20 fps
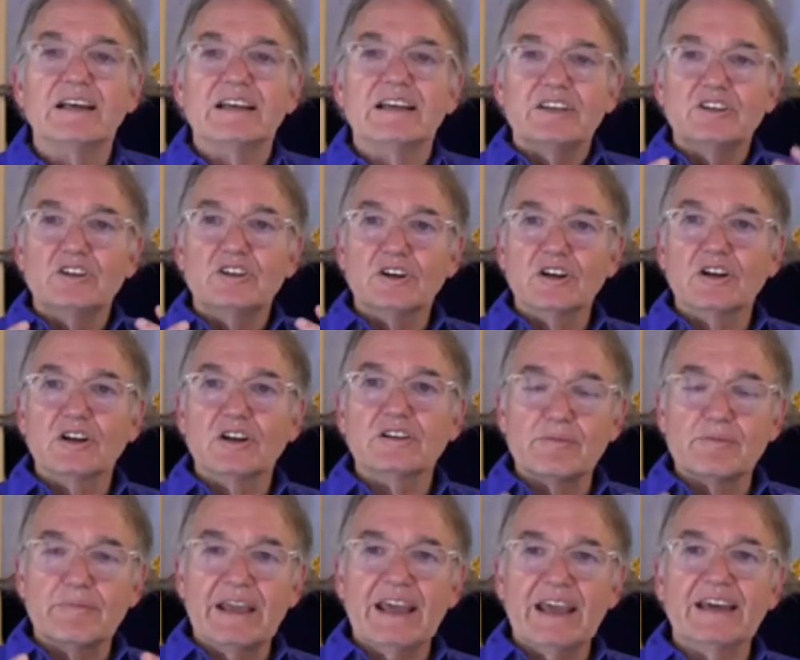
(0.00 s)

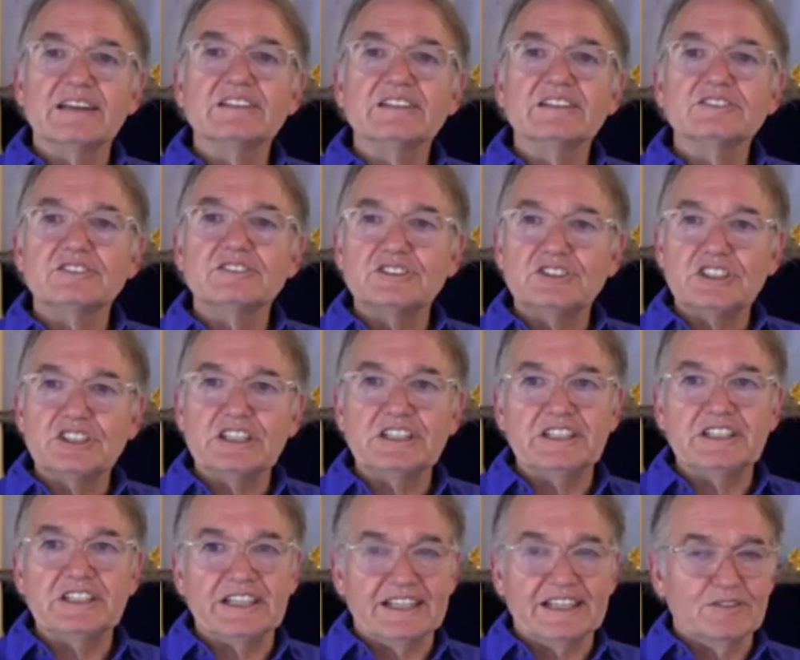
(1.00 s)
the man is the
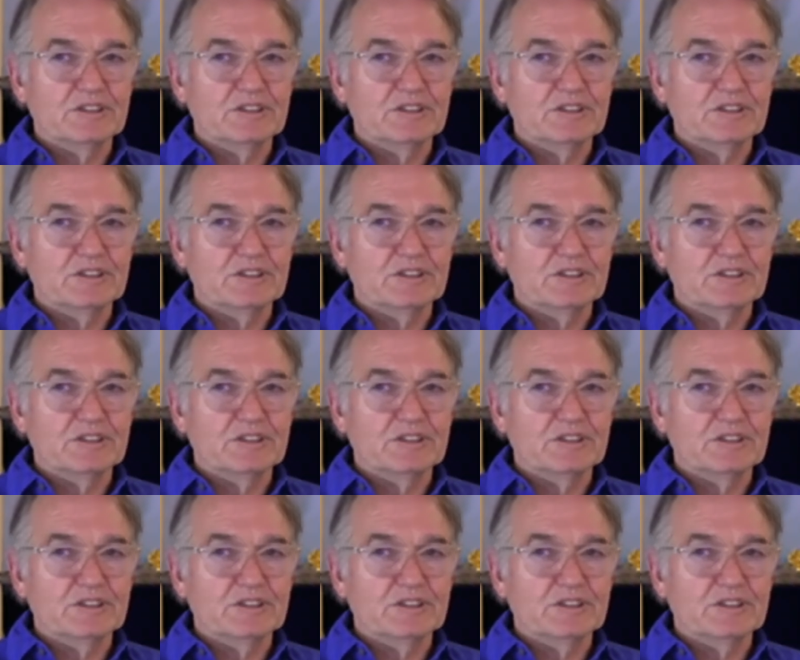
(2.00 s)
genie,